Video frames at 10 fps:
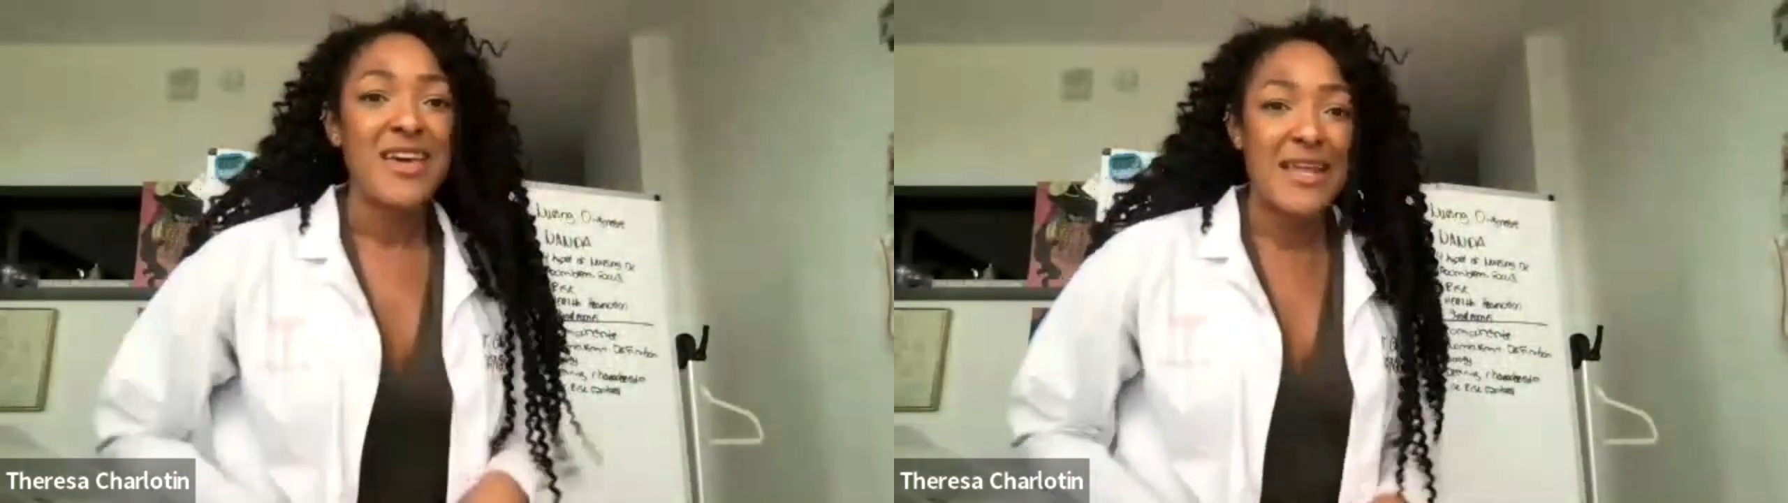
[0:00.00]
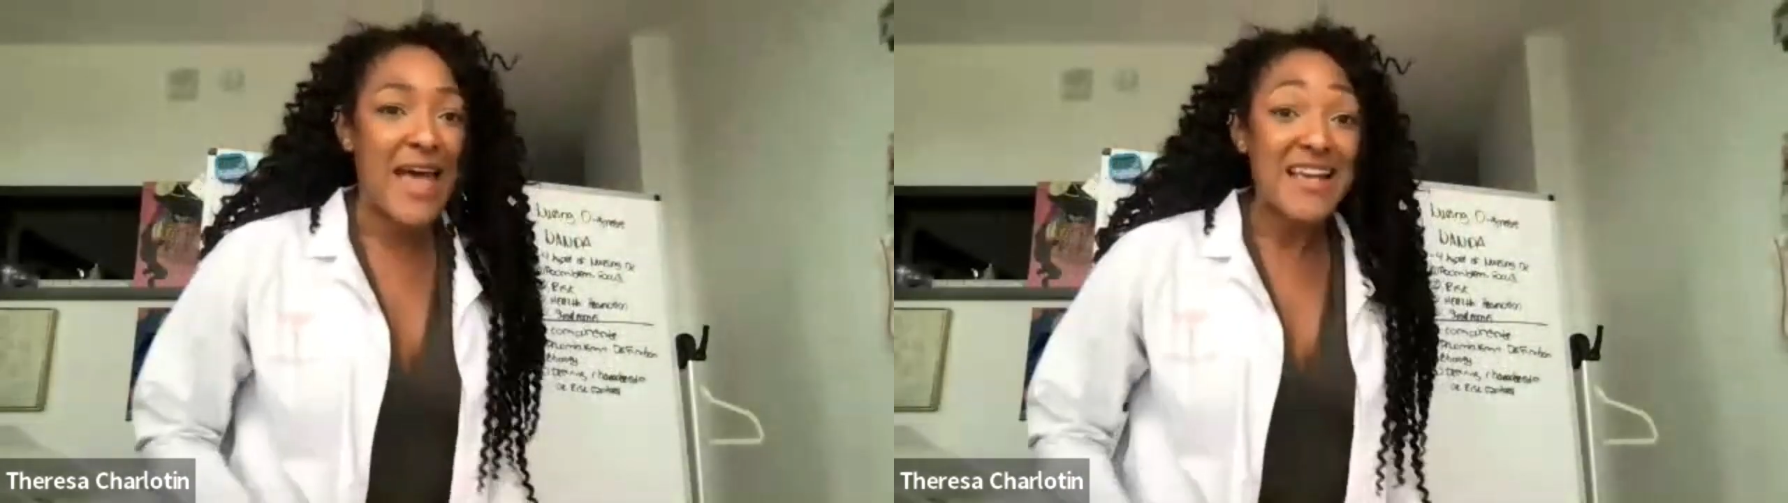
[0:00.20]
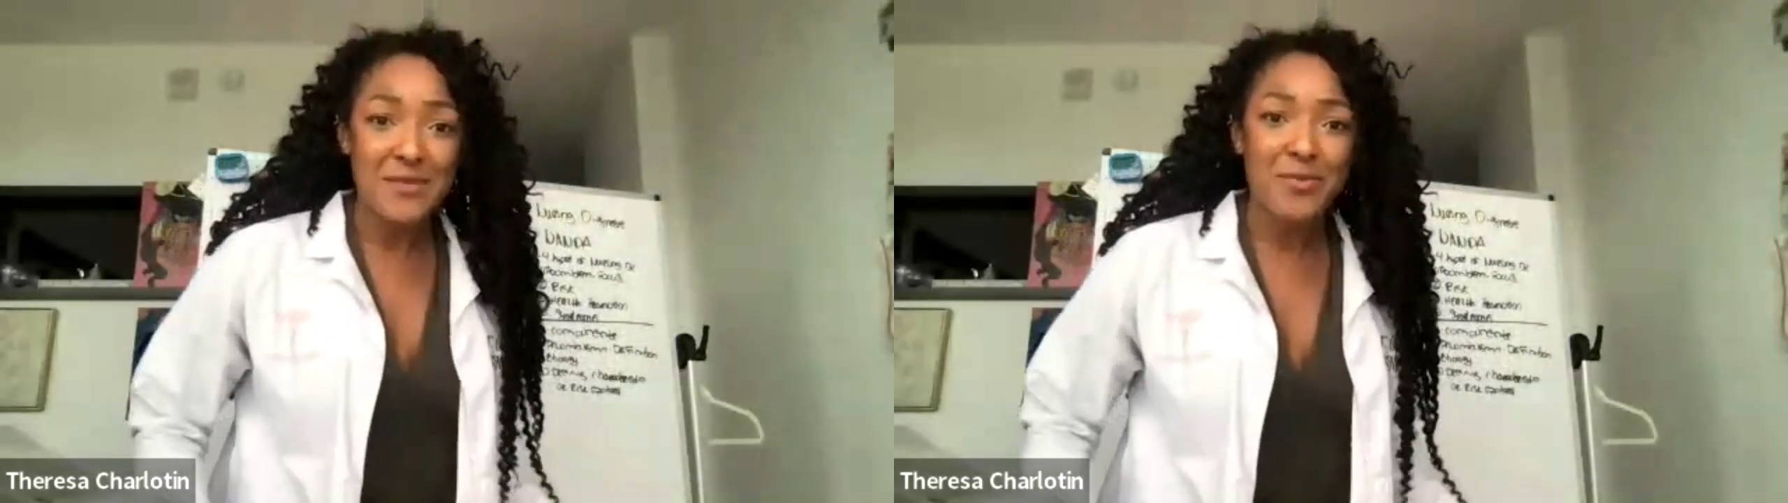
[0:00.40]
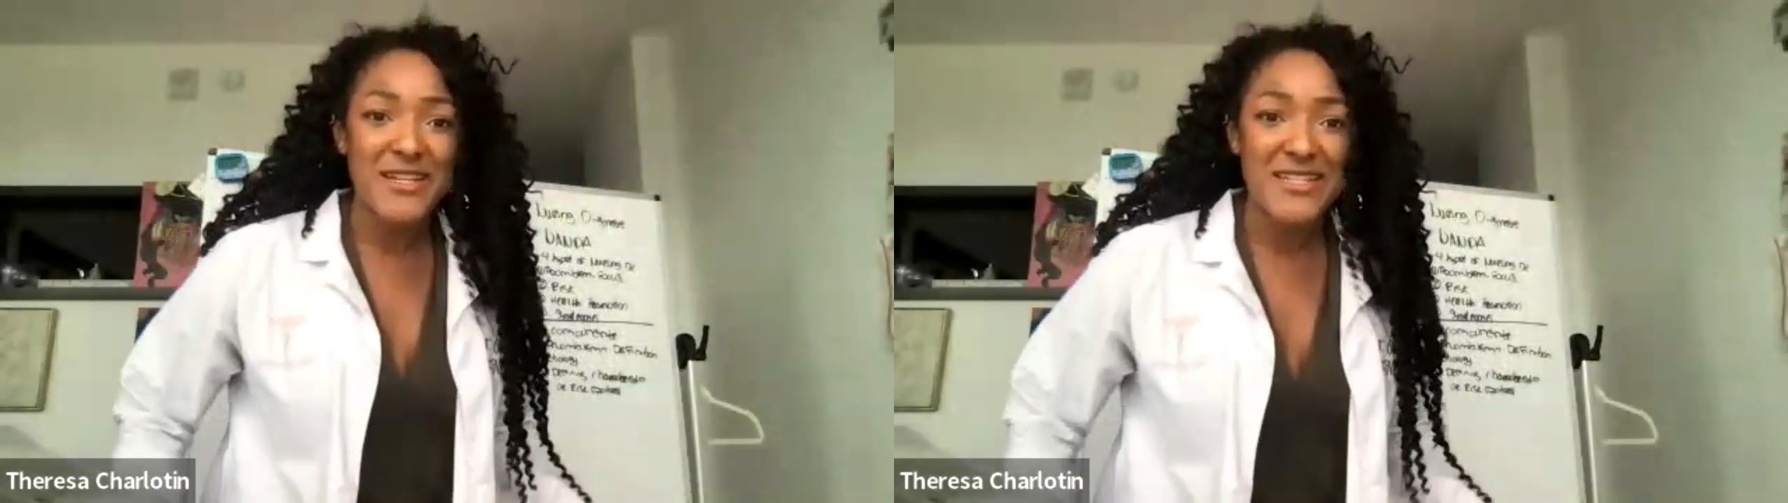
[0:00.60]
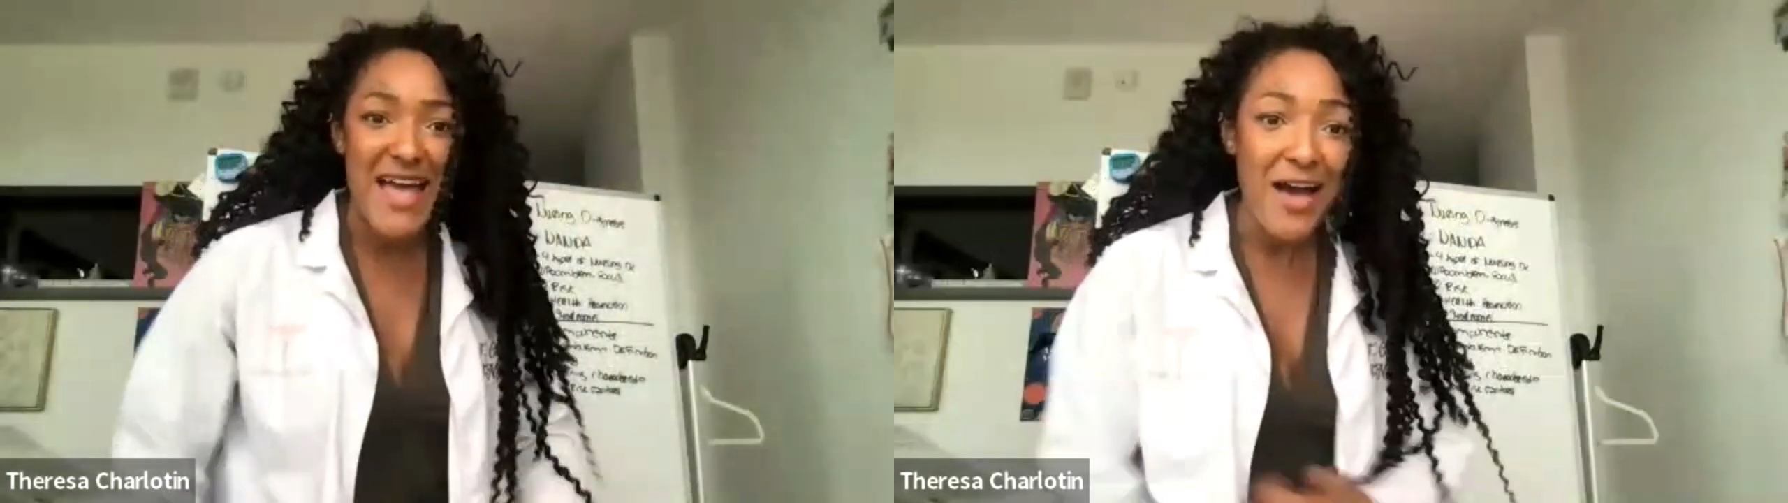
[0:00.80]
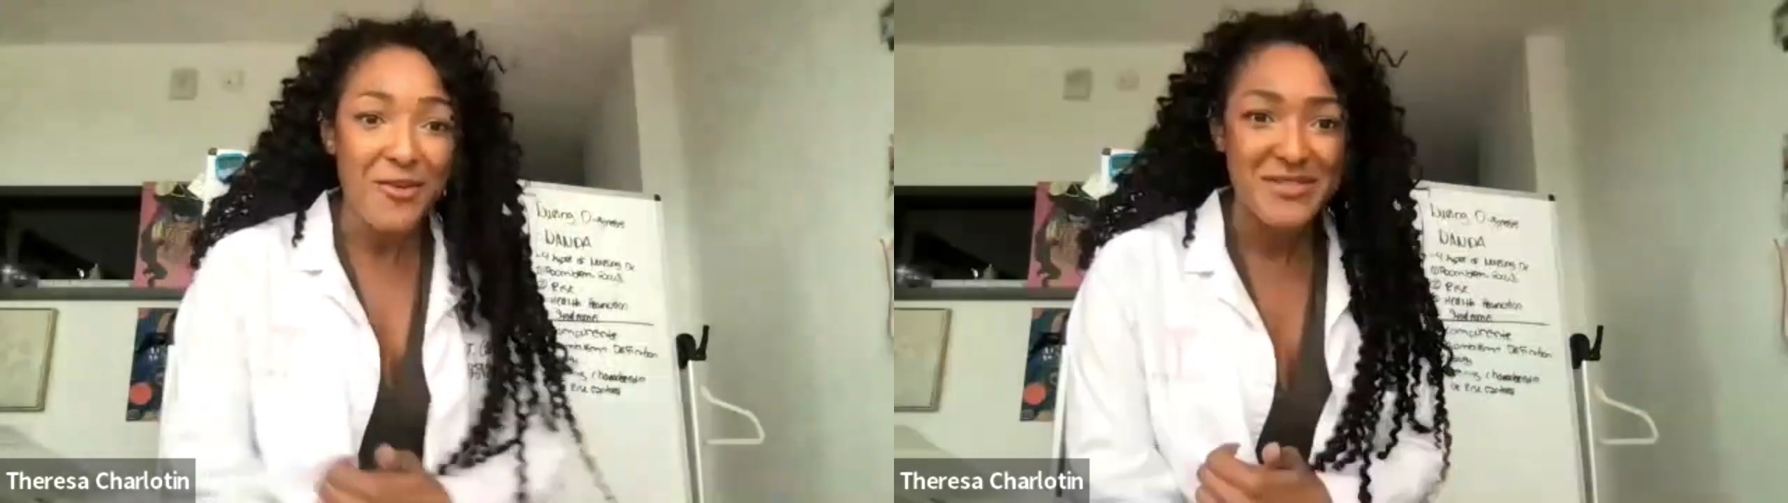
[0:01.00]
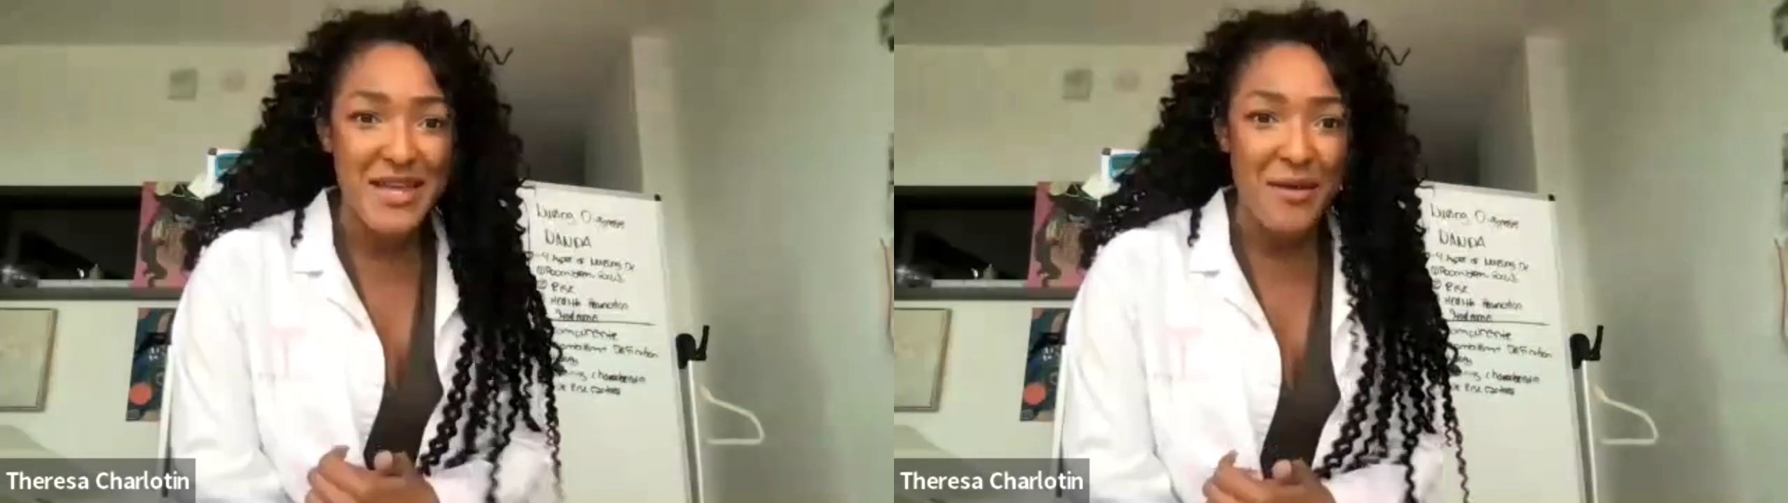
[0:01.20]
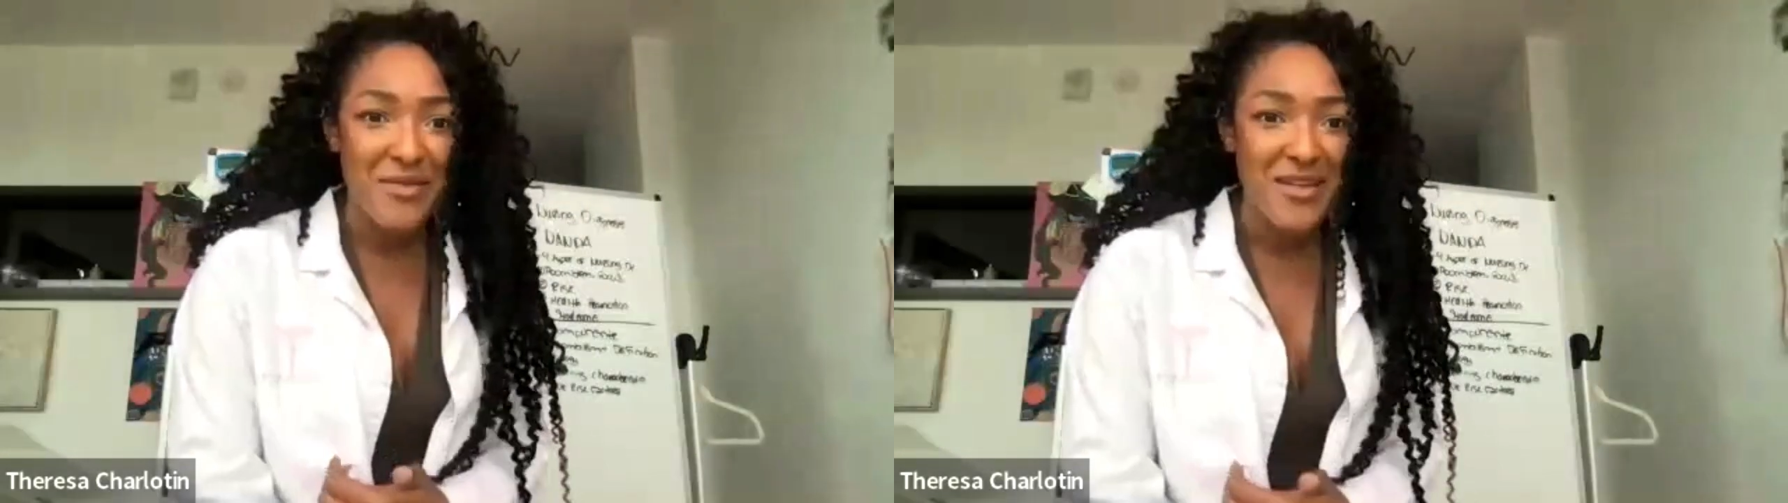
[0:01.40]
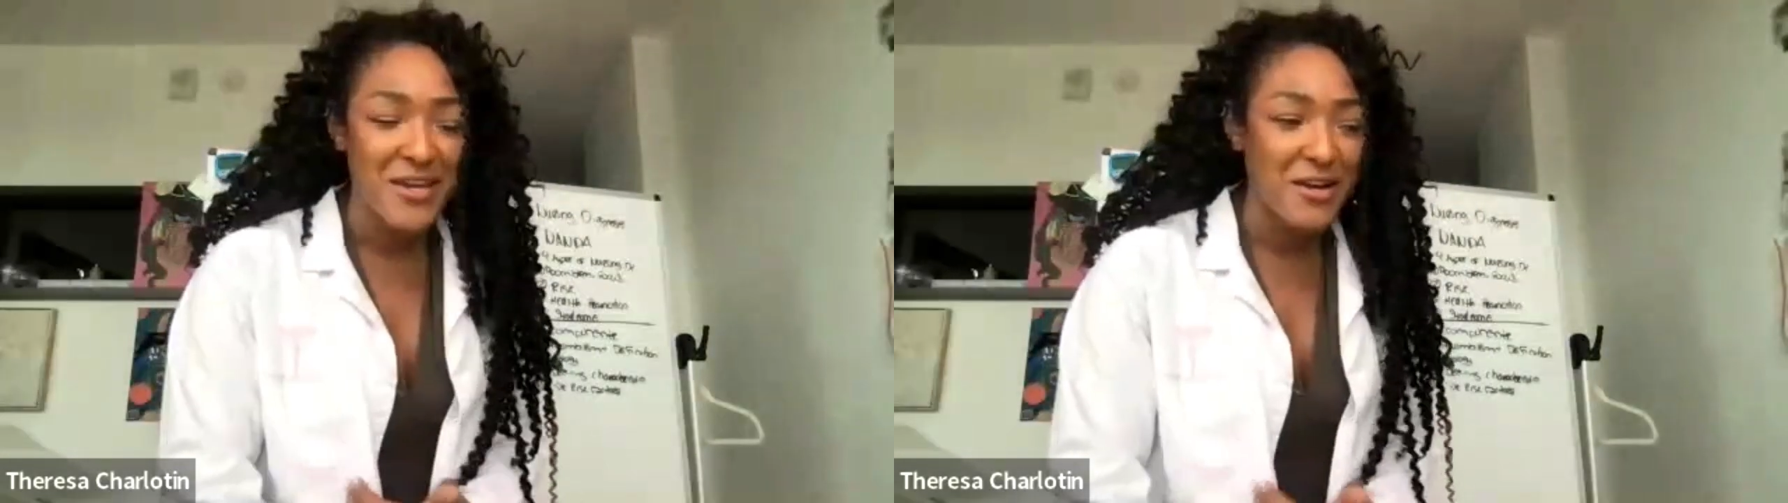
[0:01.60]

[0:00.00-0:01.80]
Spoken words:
And as the police tackles them,